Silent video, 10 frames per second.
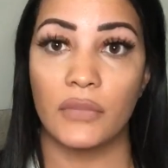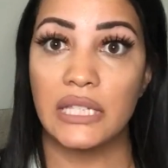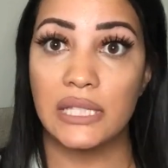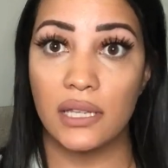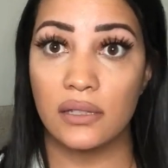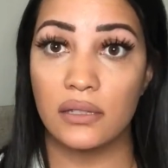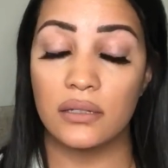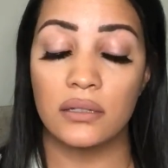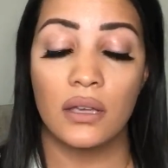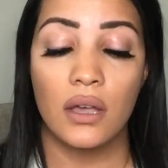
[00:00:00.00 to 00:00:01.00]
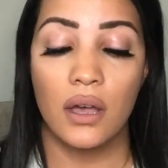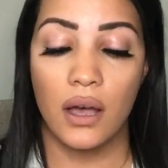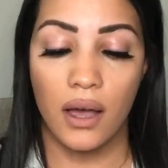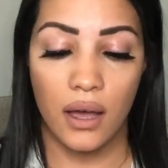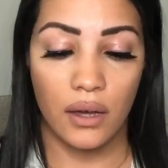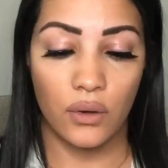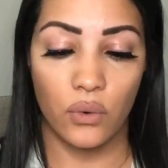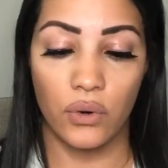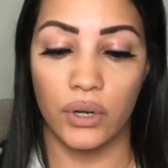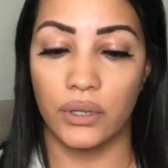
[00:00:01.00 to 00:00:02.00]
cysts,
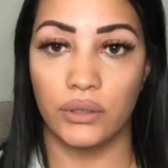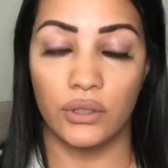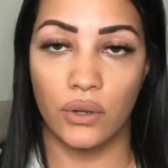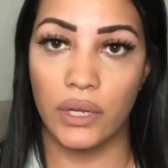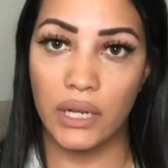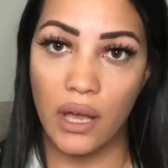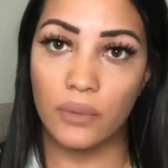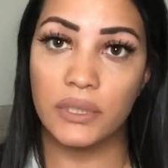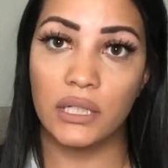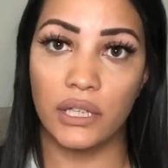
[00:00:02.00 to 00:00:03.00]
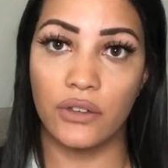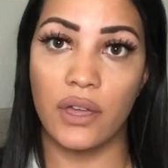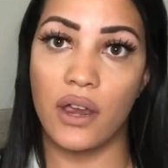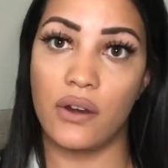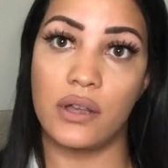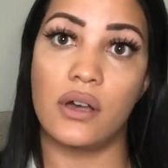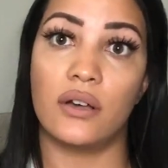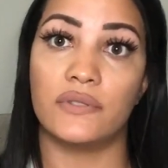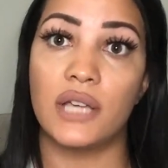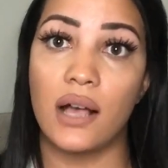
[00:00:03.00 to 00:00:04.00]
it helps clear the area
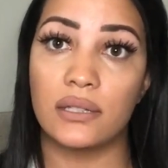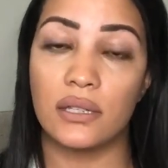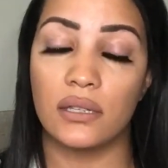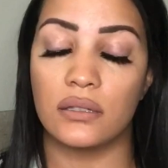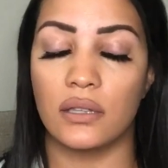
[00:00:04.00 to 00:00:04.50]
of toxins,